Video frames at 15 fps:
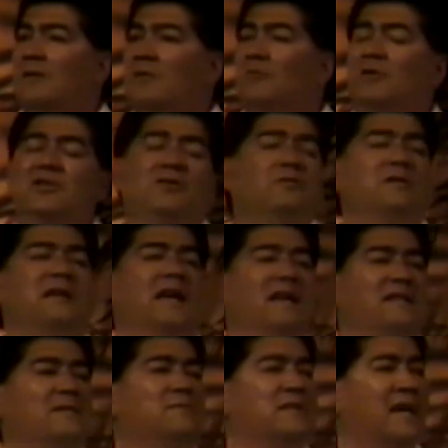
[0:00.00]
Would you take
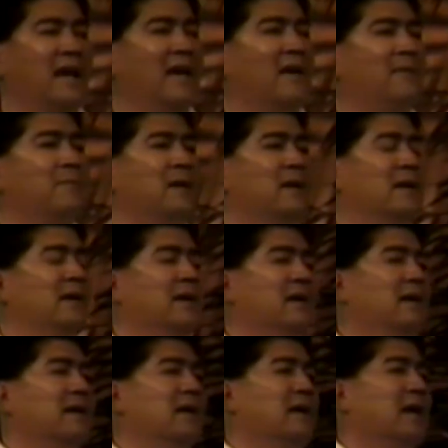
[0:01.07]
some time
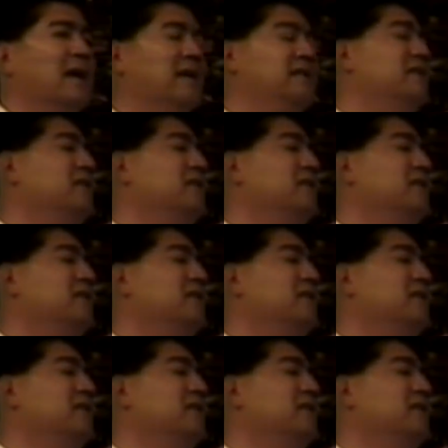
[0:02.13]
and